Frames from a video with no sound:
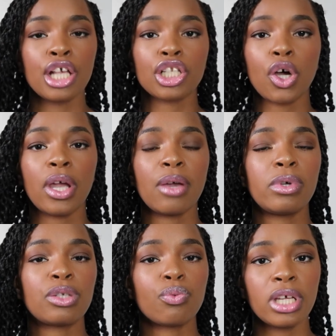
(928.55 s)
So it
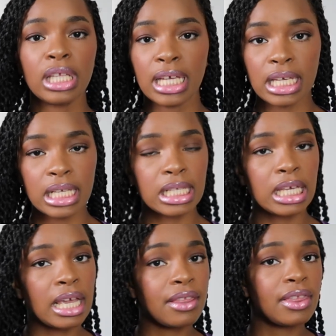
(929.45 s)
was really
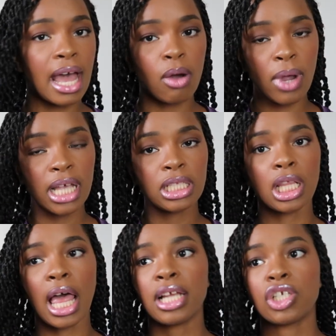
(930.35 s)
easy in that way
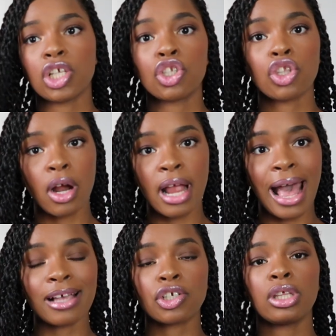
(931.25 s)
to like just start
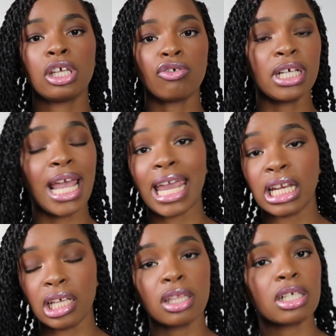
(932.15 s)
actually
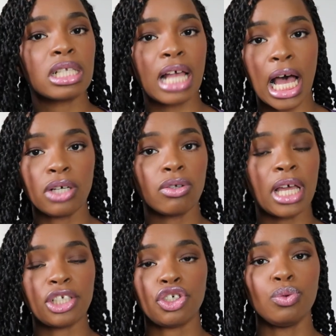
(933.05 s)
creating the style
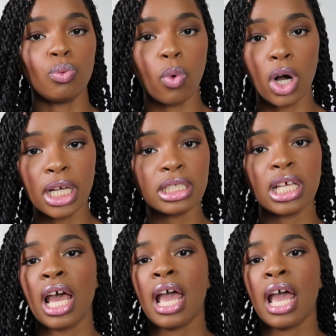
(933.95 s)
that you want,